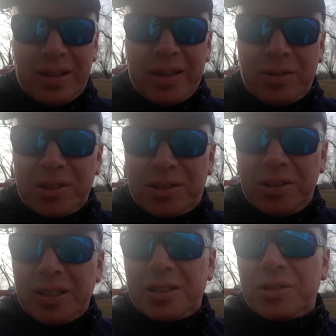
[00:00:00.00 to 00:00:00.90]
And of course,
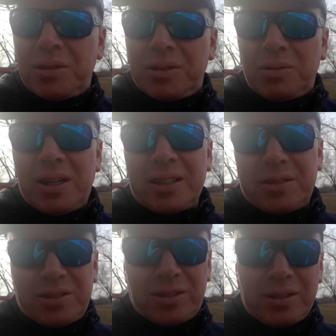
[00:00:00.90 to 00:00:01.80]
you guys know on the
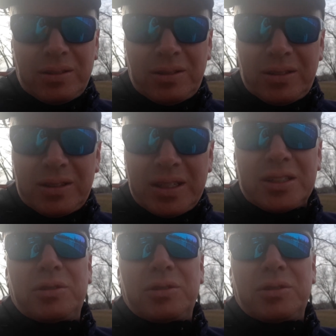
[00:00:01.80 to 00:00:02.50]
walkers, the decks